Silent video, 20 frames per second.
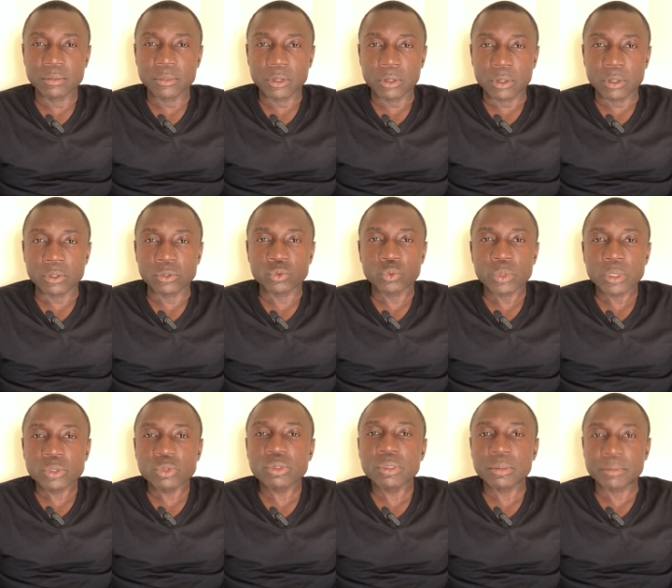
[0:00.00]

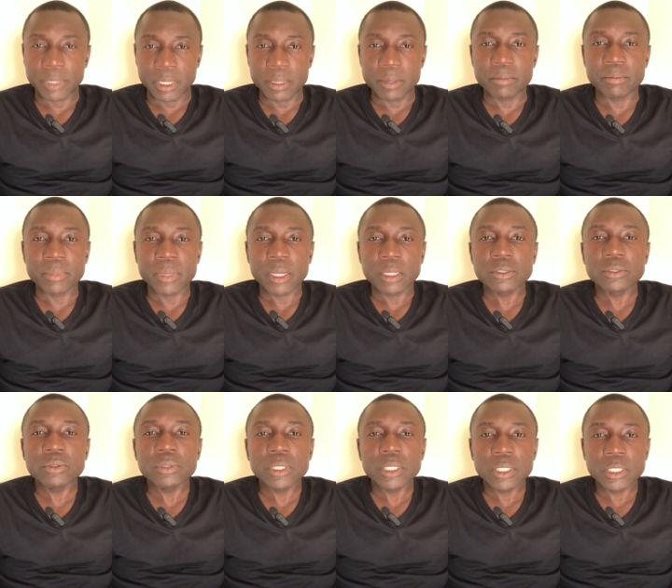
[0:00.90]
Always remember
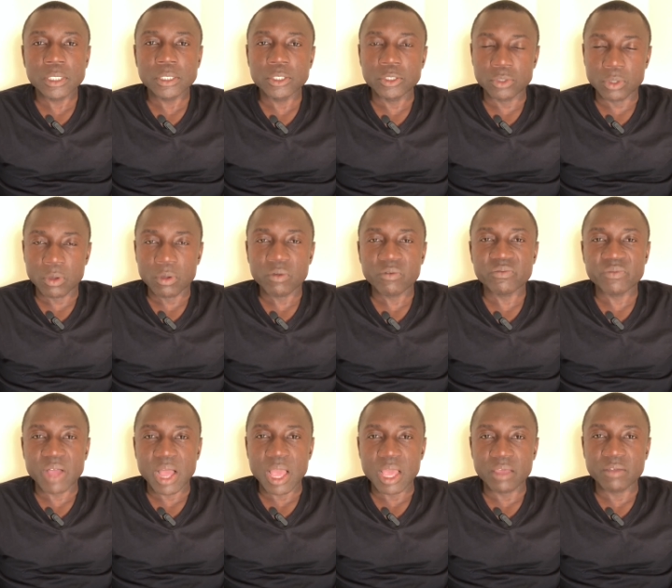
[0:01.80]
to eat your
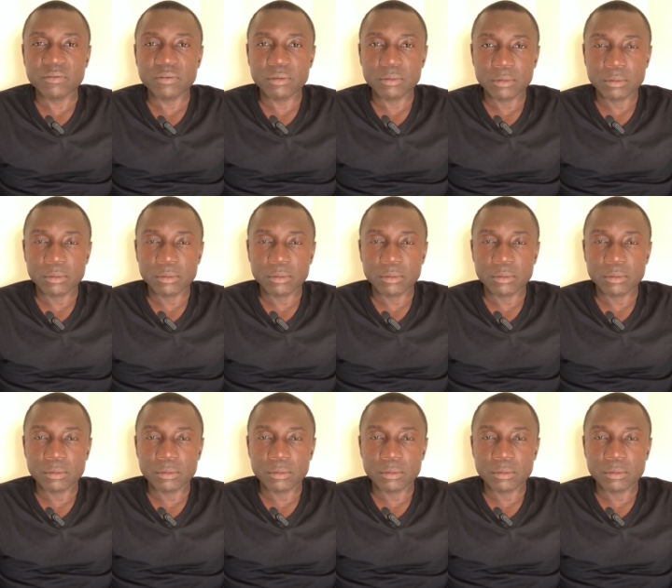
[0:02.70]
five.